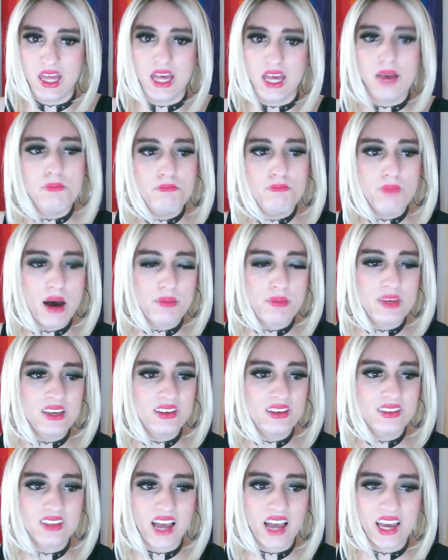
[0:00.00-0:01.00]
A mummy
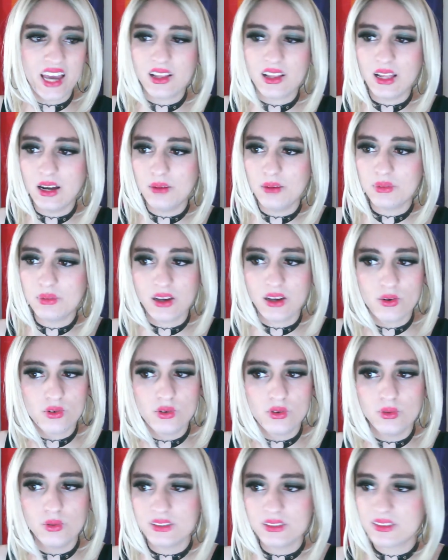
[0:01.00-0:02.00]
Cyclops, how
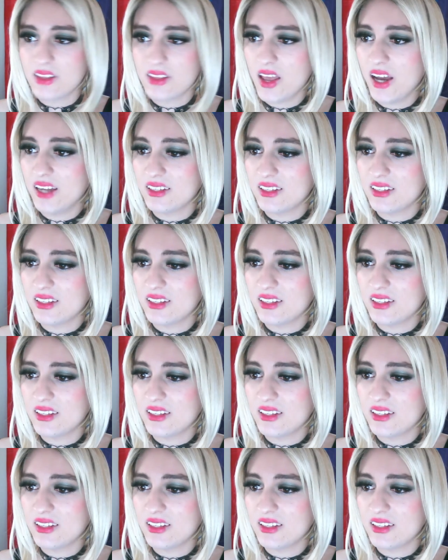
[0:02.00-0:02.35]
cool is that?